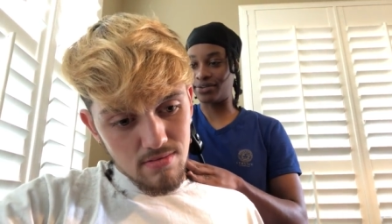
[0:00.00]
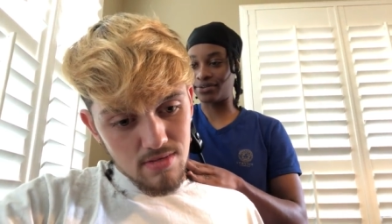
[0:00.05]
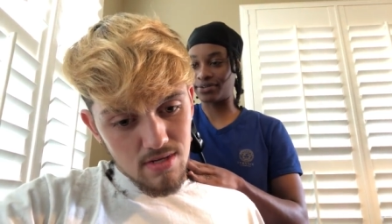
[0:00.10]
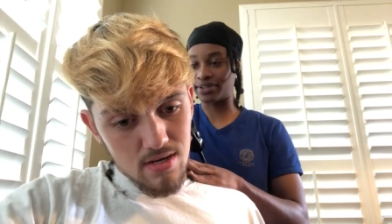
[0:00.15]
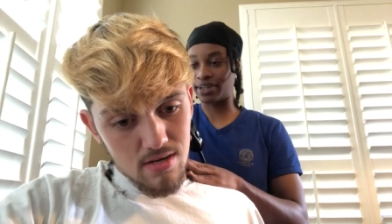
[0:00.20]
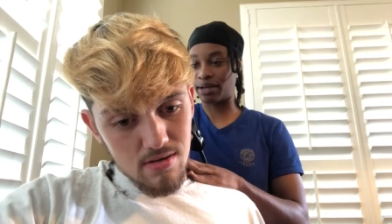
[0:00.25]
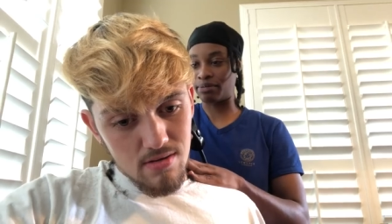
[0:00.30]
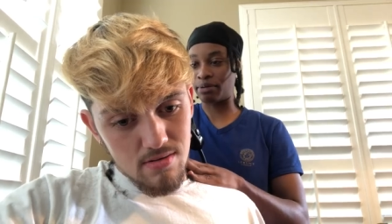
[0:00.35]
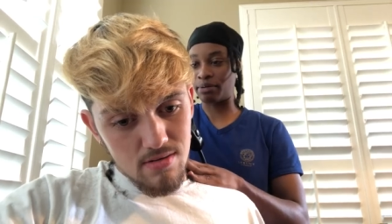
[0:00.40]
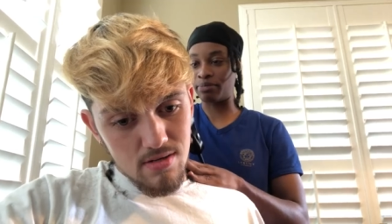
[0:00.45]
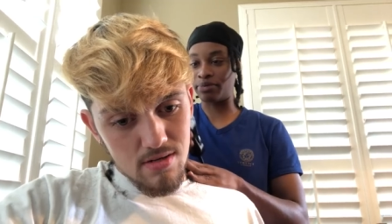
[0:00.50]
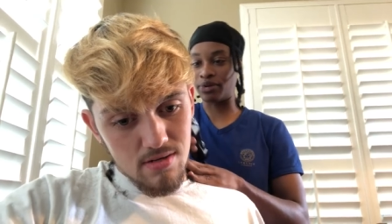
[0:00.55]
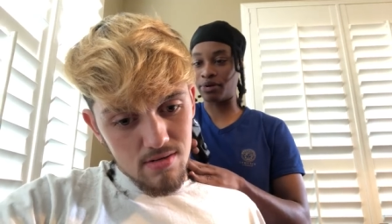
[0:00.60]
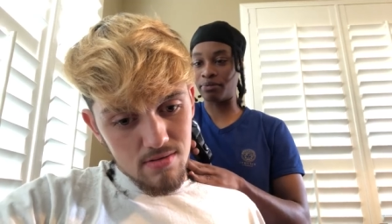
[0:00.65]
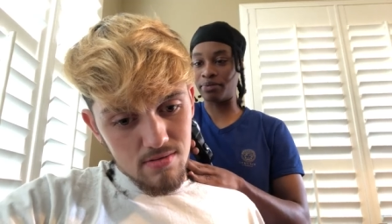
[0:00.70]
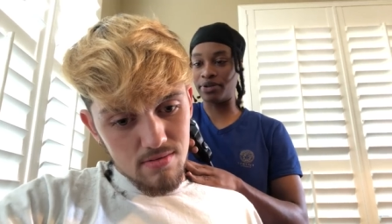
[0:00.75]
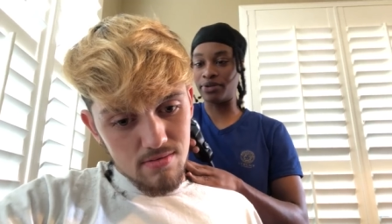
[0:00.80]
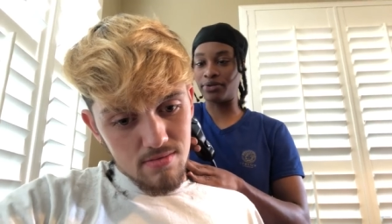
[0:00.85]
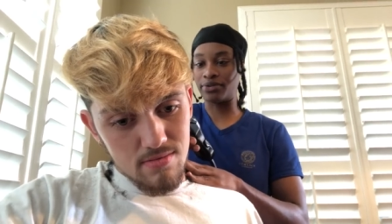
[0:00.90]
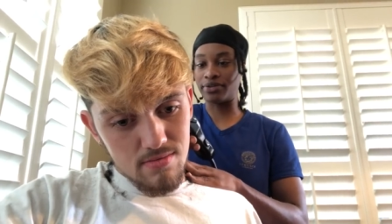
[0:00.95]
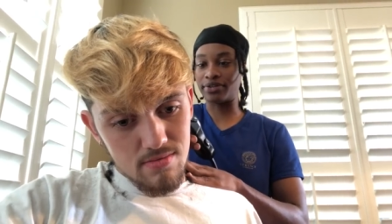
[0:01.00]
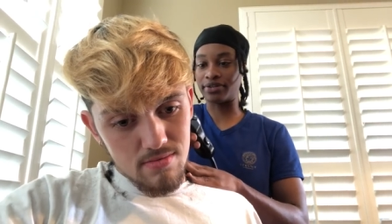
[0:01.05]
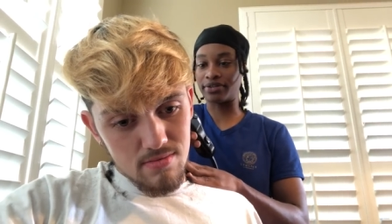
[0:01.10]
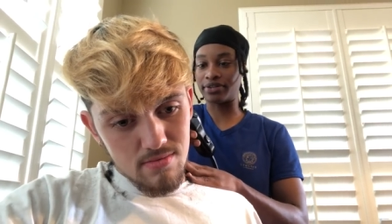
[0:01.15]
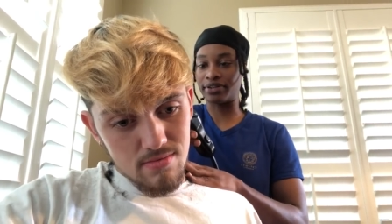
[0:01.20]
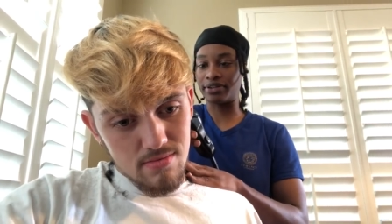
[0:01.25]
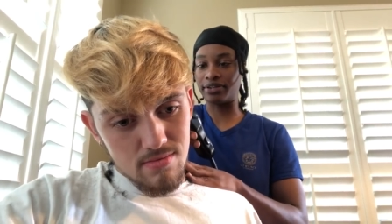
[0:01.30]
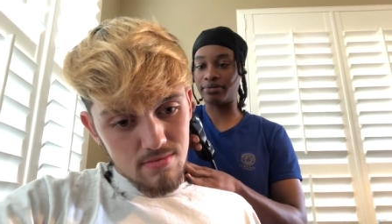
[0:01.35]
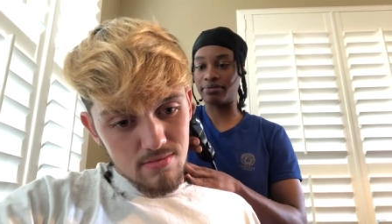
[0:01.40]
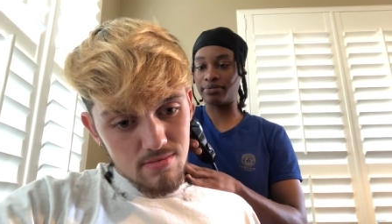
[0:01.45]
Why? I don't know.
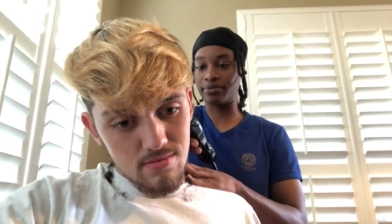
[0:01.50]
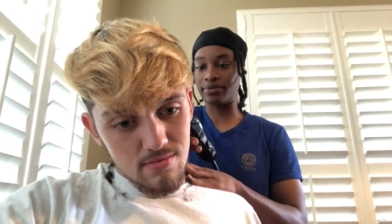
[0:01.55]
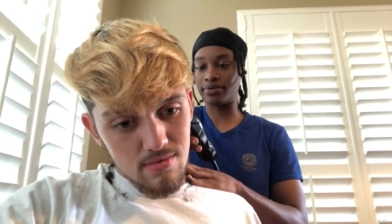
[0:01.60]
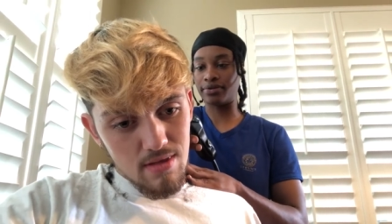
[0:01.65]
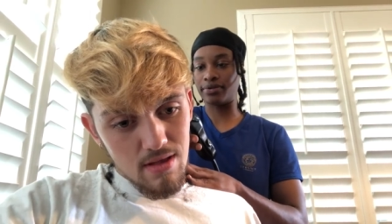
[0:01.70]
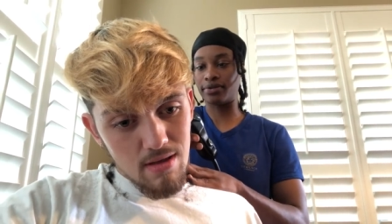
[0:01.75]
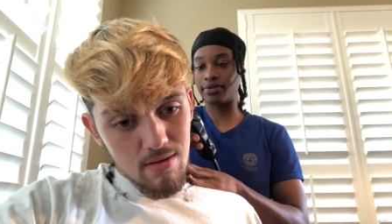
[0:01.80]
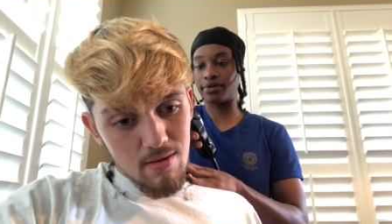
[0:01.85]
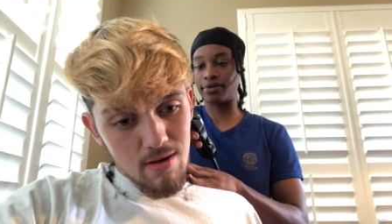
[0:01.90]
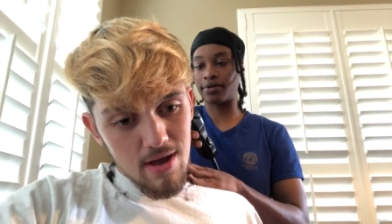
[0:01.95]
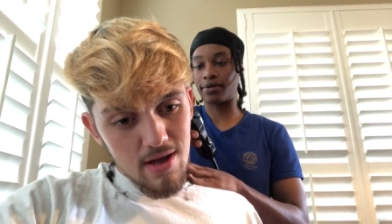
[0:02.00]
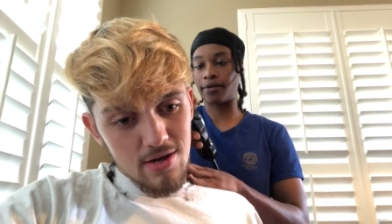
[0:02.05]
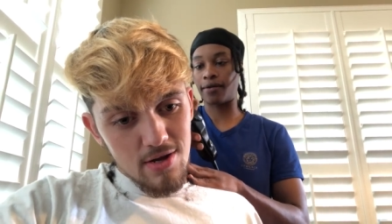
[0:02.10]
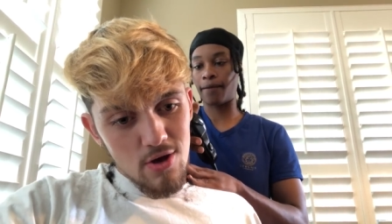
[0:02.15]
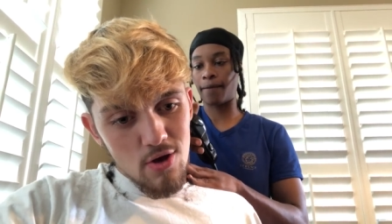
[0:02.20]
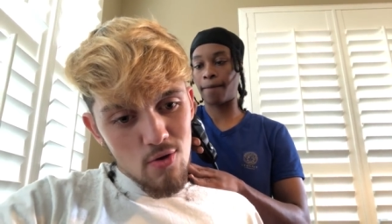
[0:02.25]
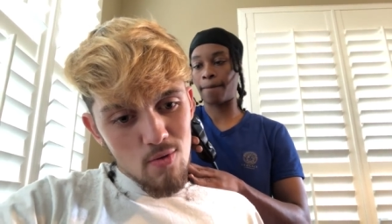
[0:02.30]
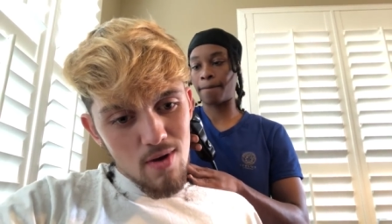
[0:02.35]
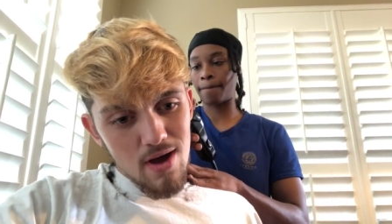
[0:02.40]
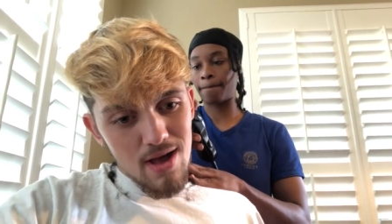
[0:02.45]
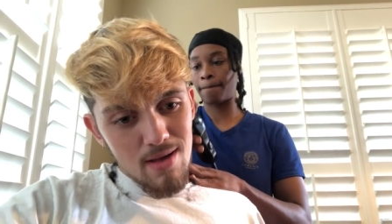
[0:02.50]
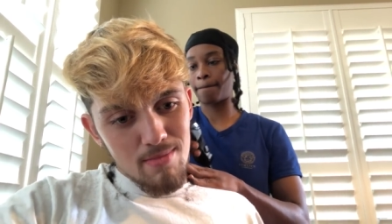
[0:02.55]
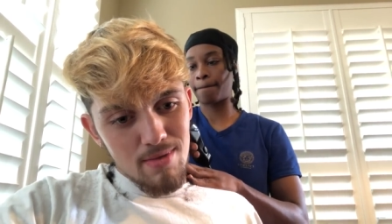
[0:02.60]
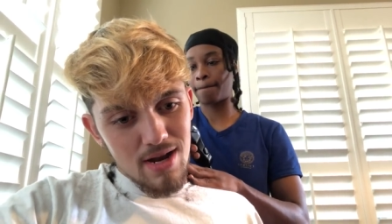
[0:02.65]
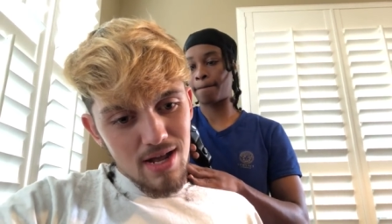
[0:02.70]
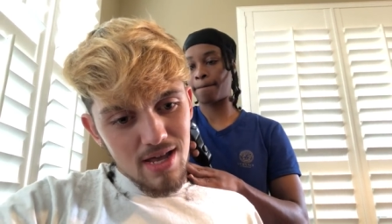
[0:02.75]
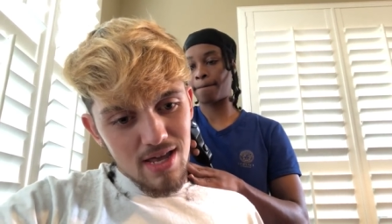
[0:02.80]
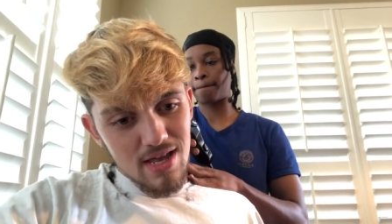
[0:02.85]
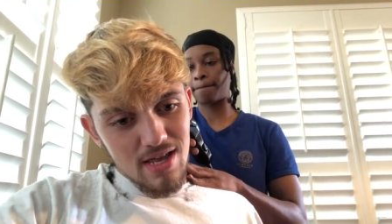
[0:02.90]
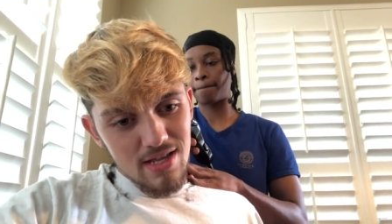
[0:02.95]
Well, I know why,
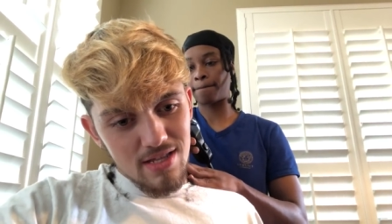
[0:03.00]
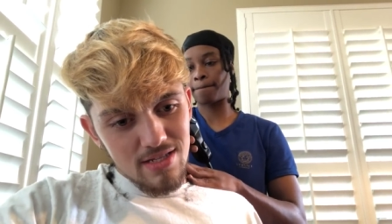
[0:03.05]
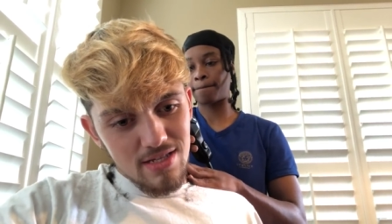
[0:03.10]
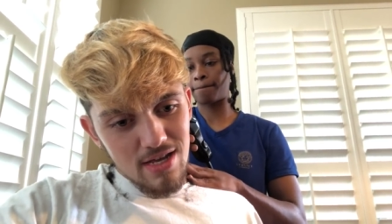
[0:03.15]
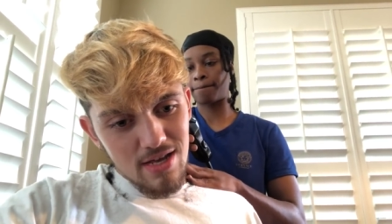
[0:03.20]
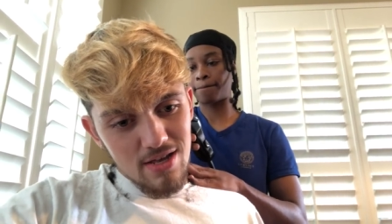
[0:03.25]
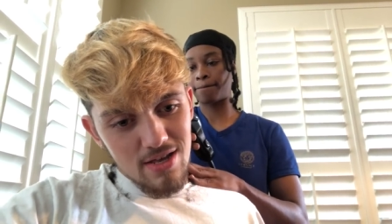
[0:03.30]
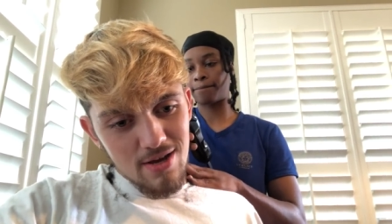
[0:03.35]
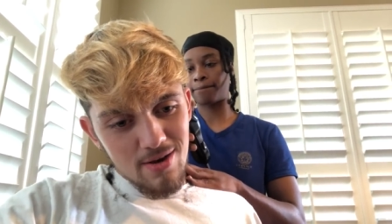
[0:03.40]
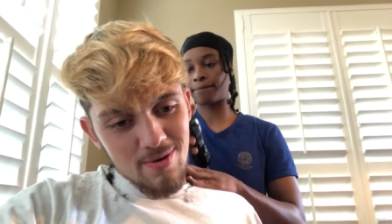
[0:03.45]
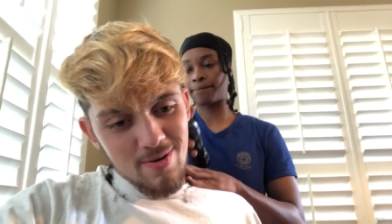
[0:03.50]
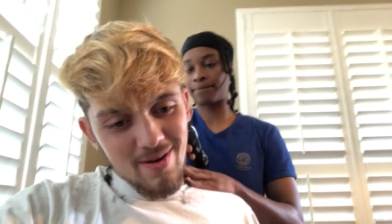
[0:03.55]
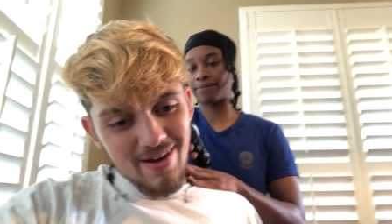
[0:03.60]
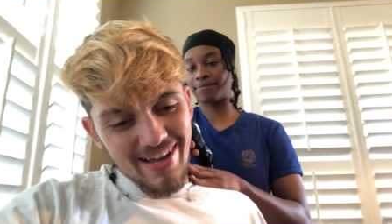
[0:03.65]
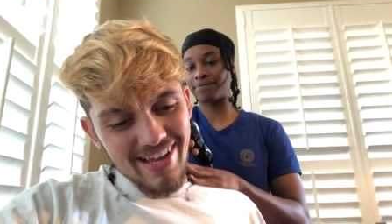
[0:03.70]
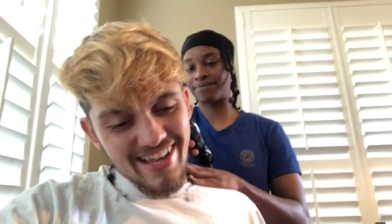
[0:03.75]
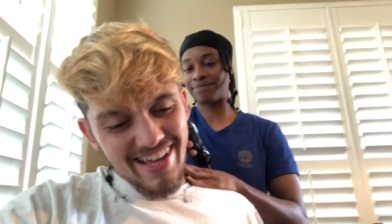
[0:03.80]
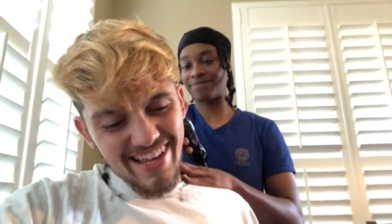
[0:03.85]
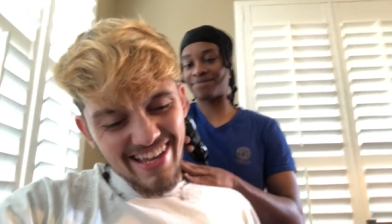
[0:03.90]
but I can't tell y'all why.